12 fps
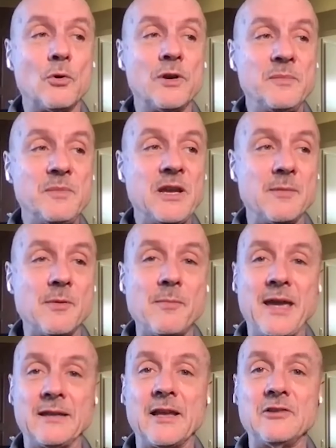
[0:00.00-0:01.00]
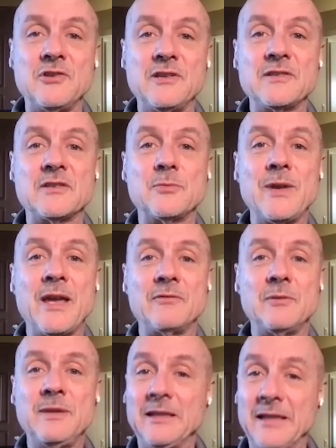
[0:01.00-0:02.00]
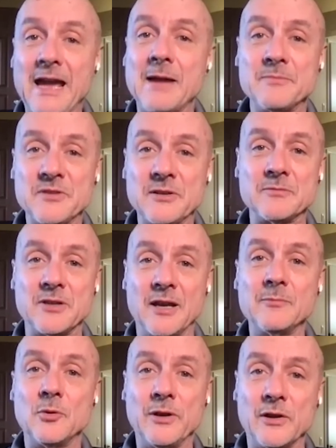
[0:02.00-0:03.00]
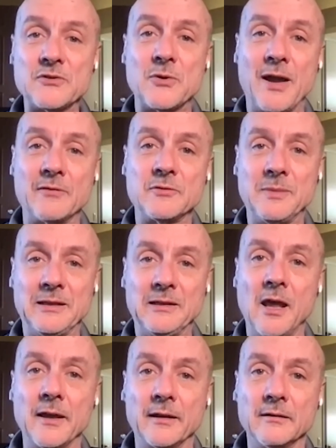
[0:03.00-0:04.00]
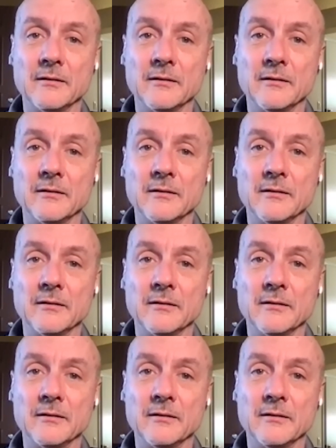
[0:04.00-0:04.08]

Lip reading: going to become a man like Jesus, we have to be lamb sometime, but we also have to be lion.